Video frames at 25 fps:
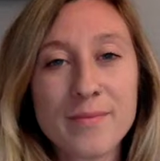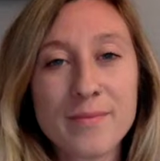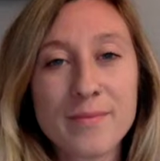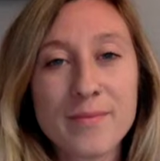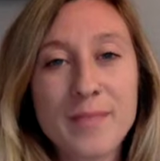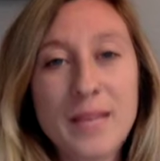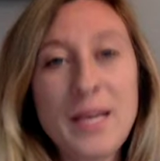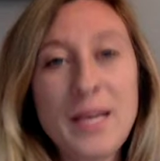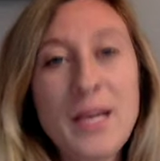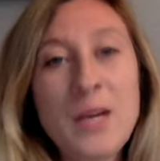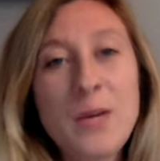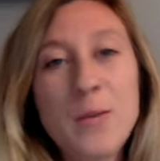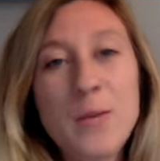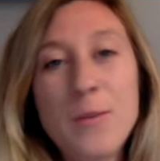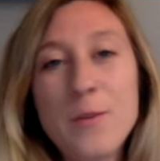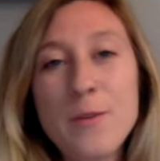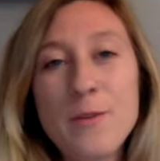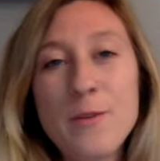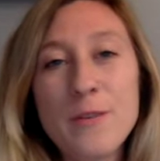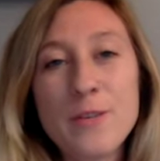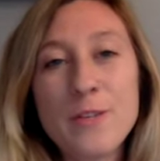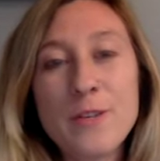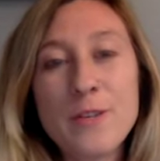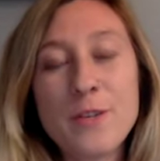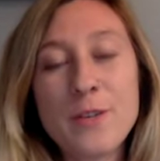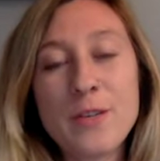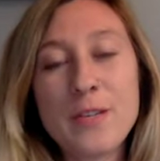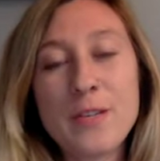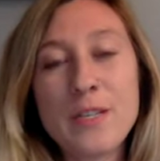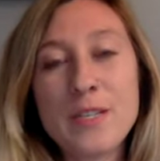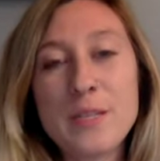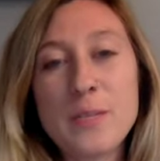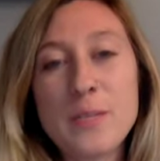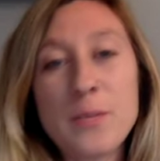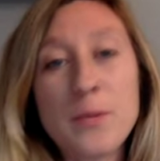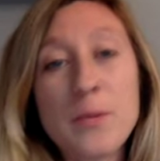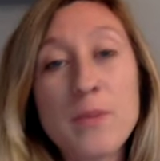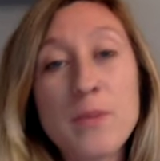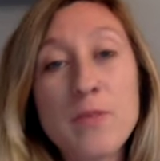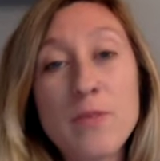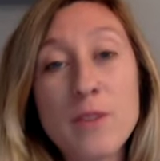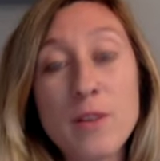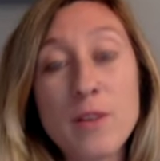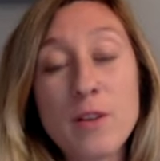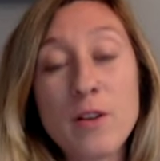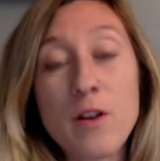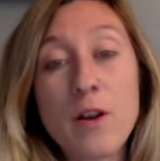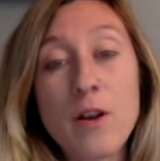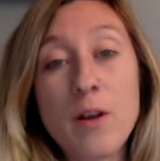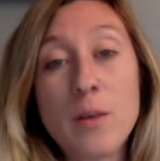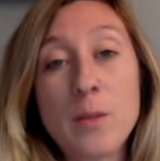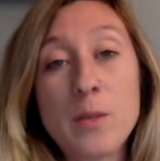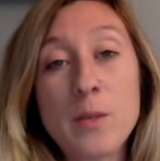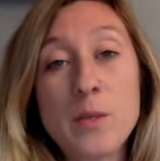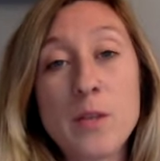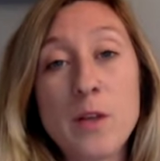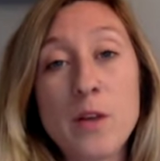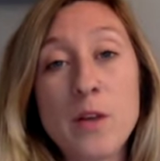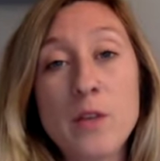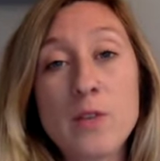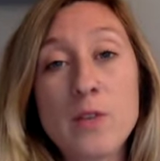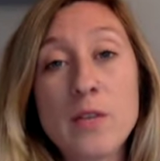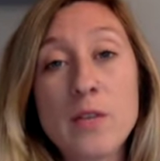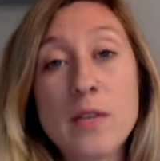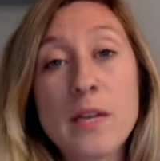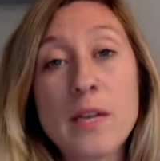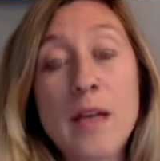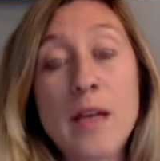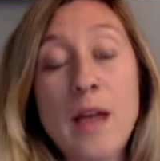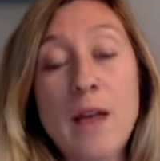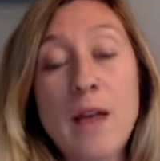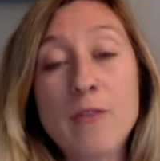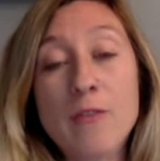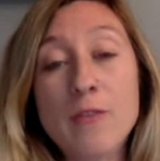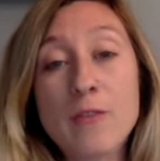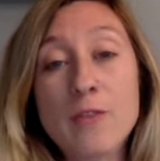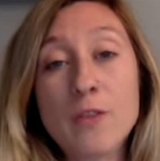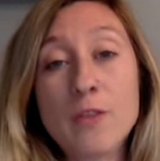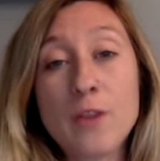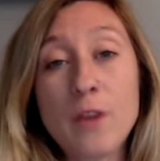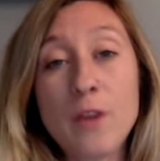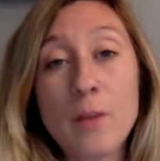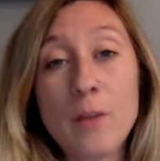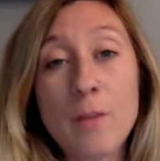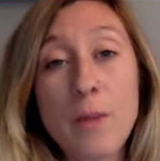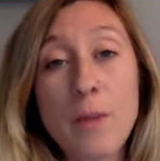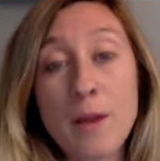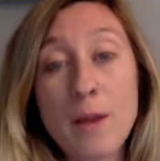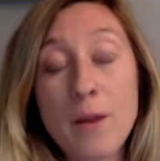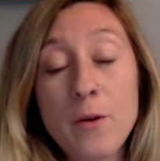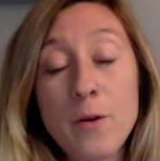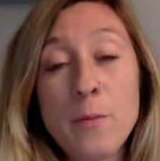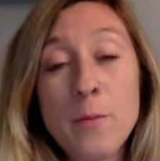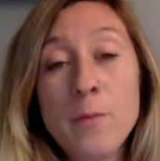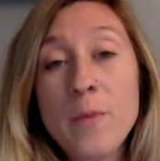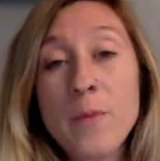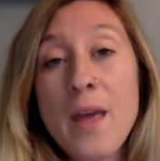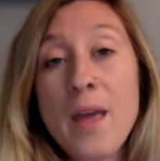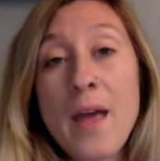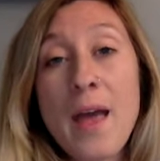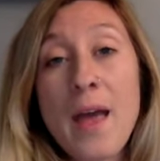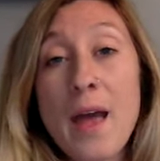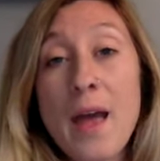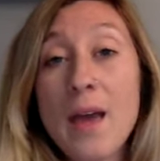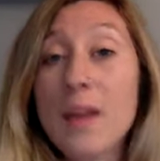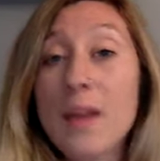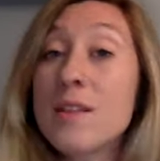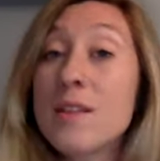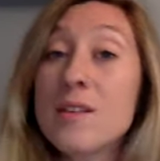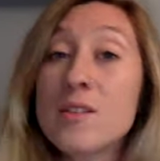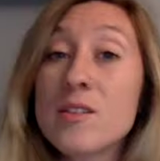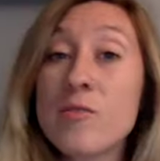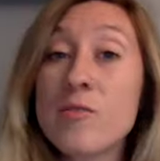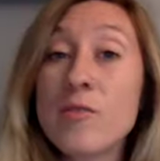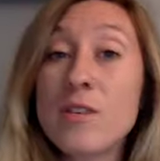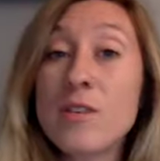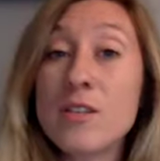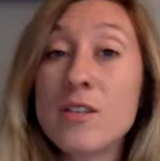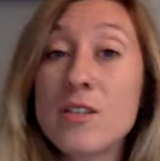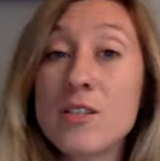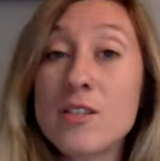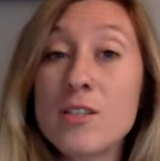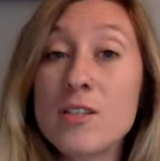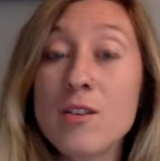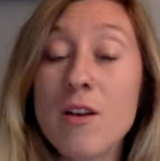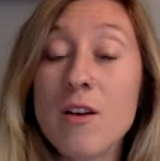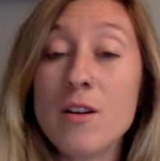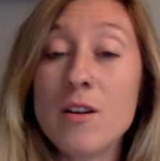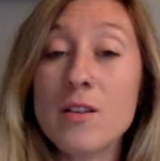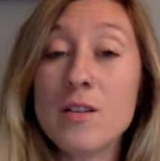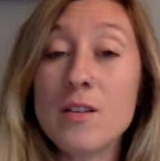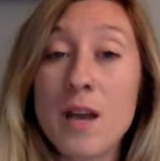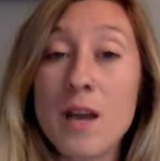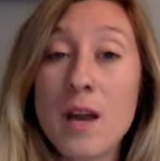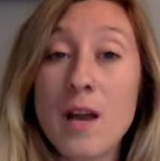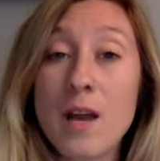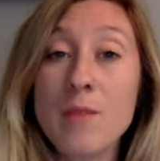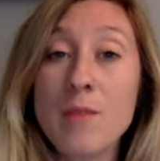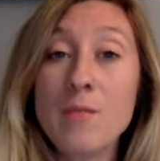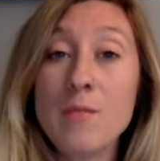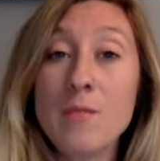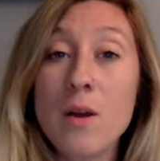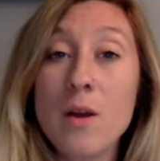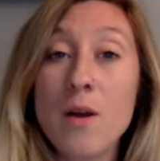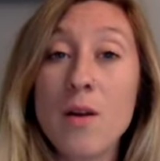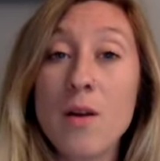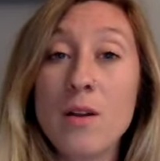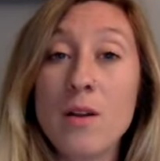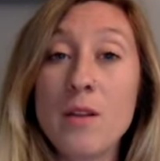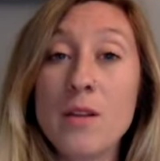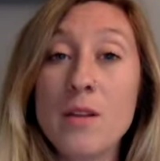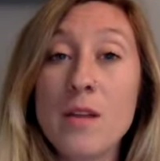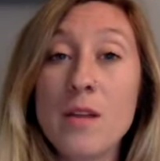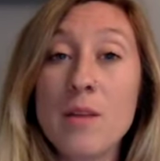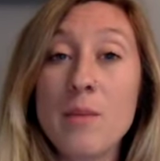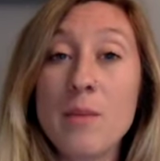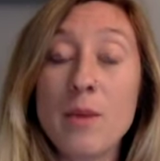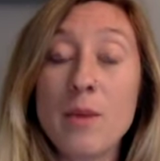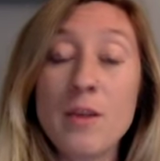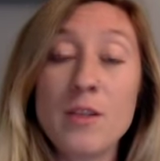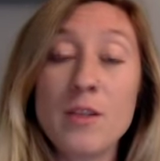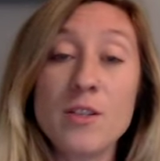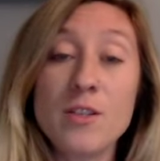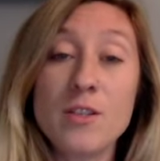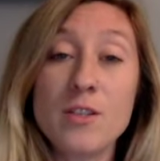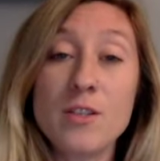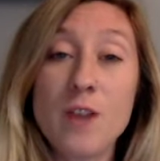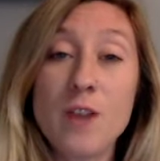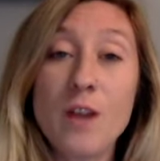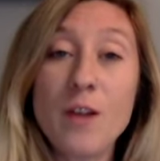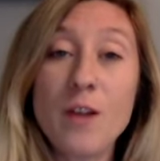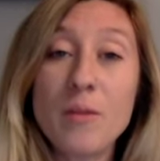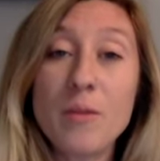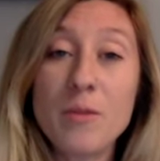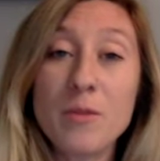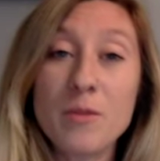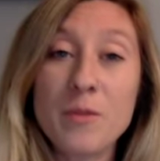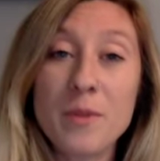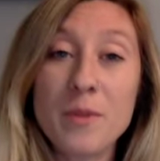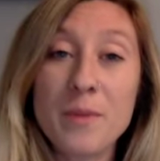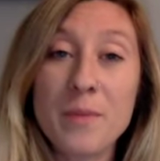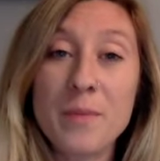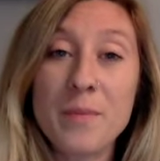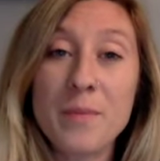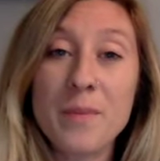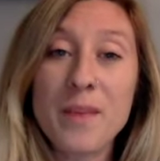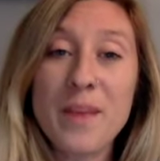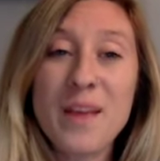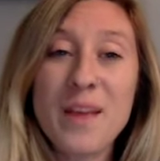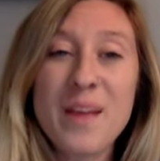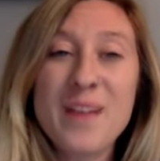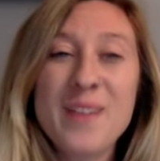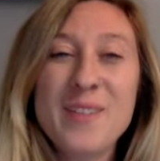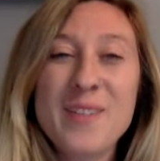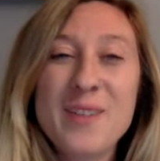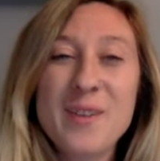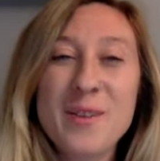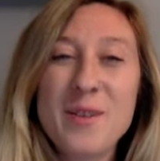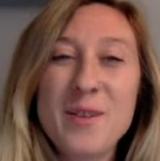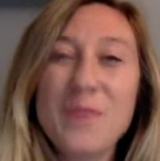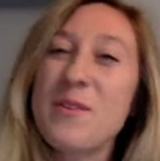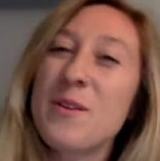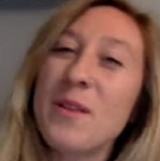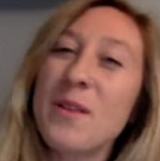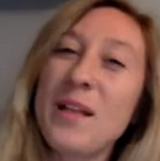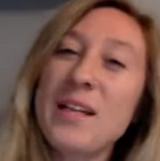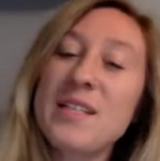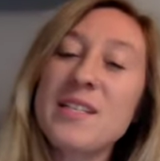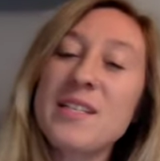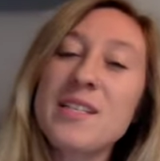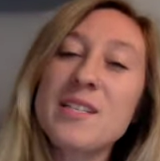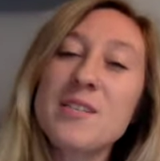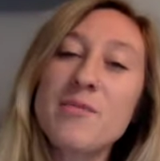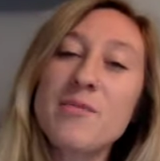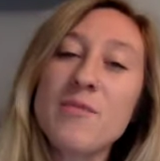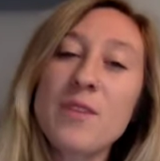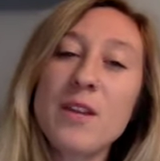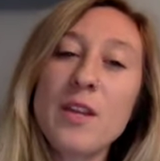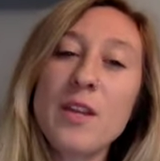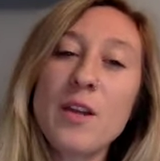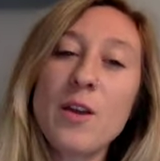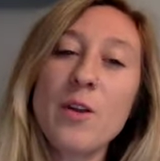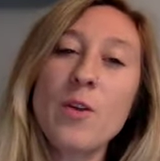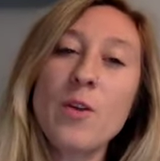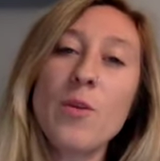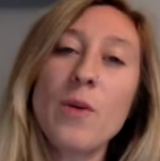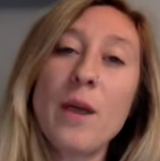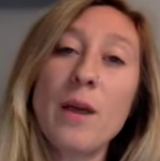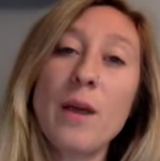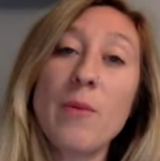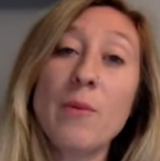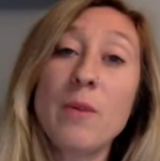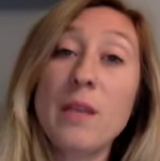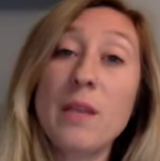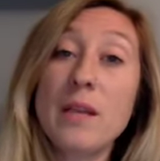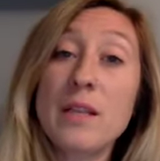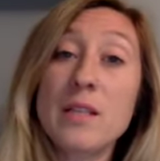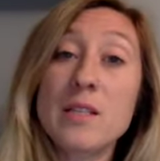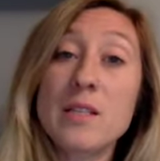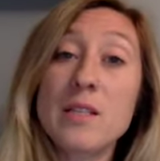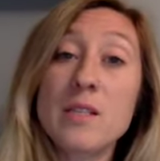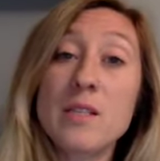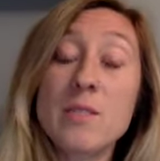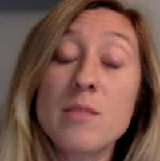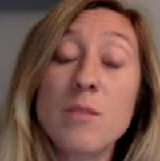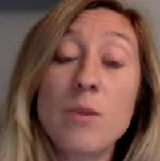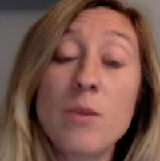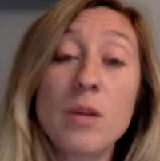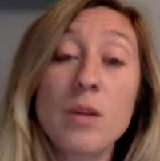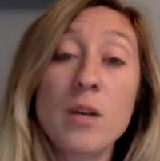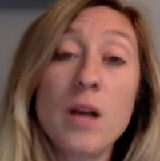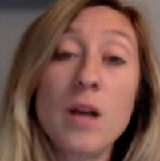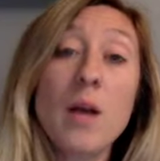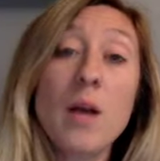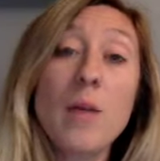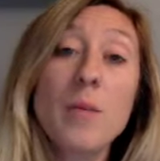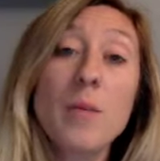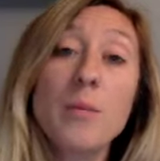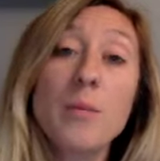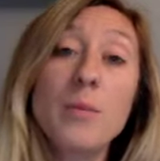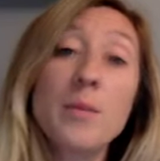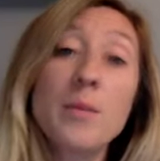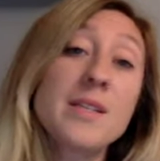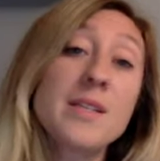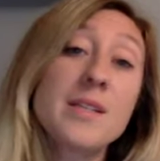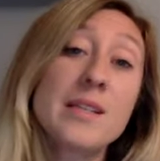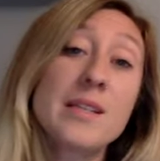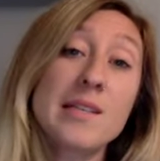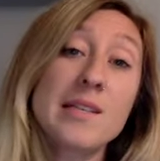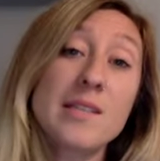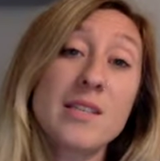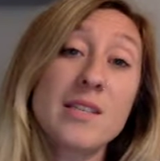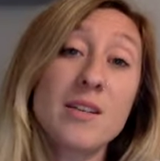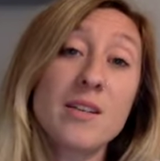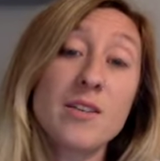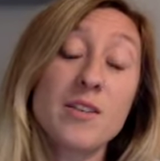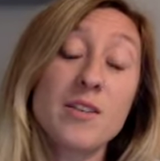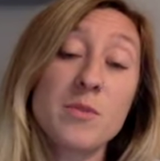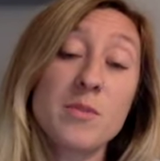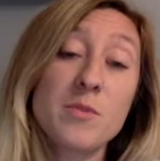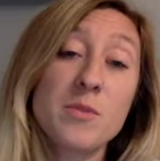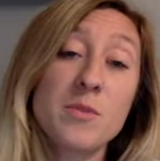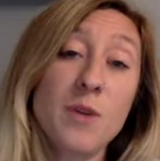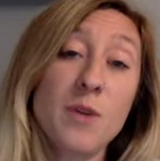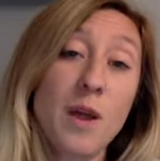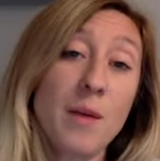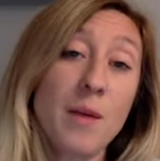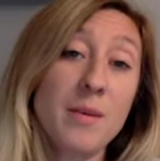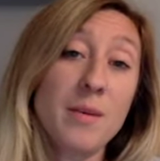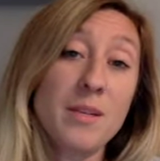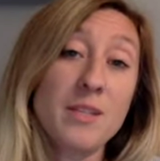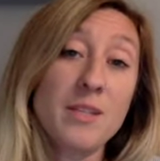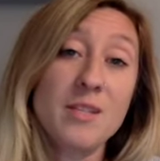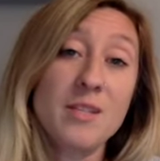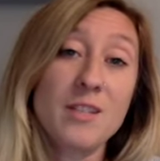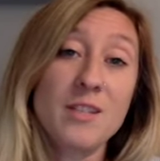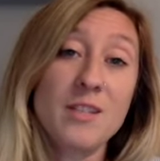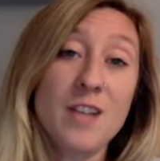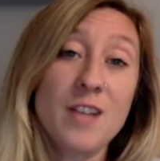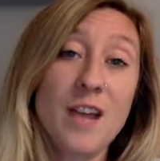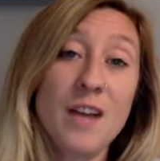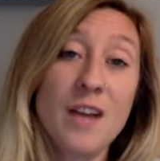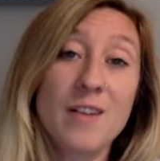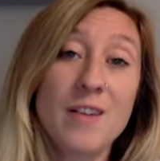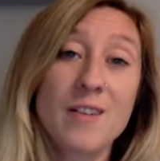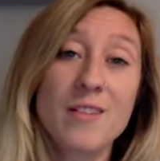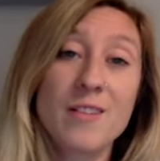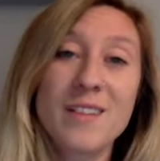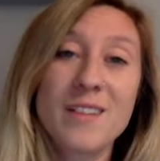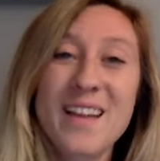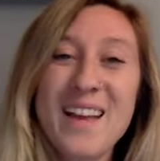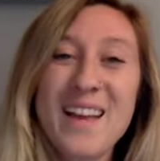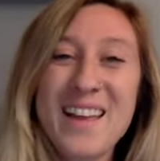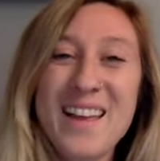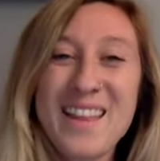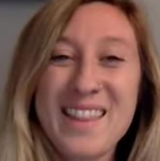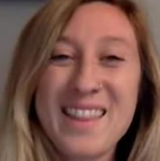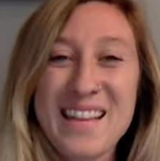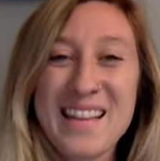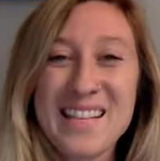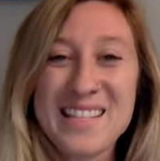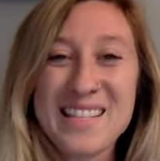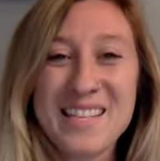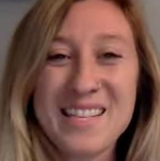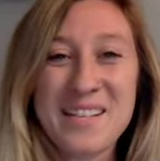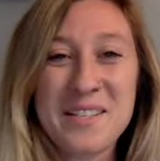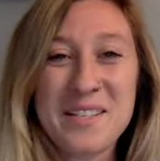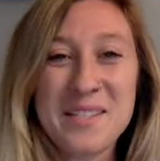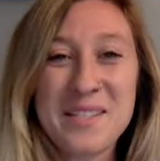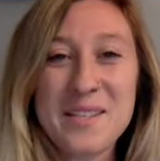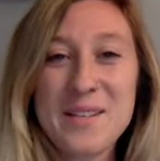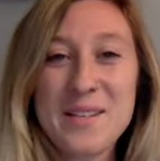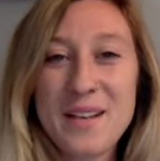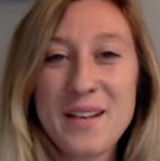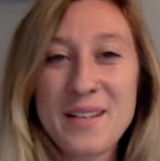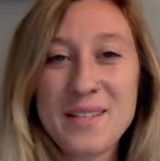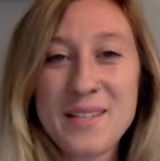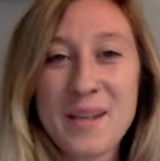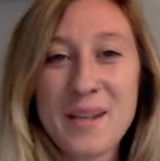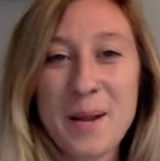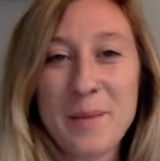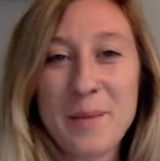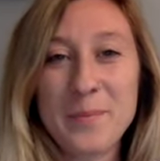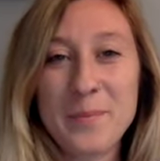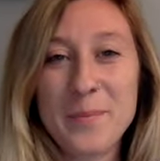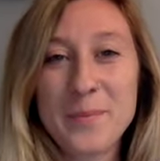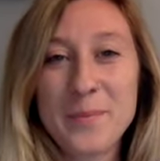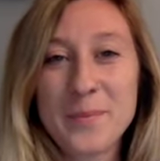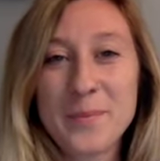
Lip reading: I hope you enjoyed this brief look on Pissarro's Late Afternoon in Our Meadow, and this finishes our time on the Impressionist art movement. So if you liked this video and would like to see more to come, please consider subscribing to the channel. Thanks, and I'll see you next time.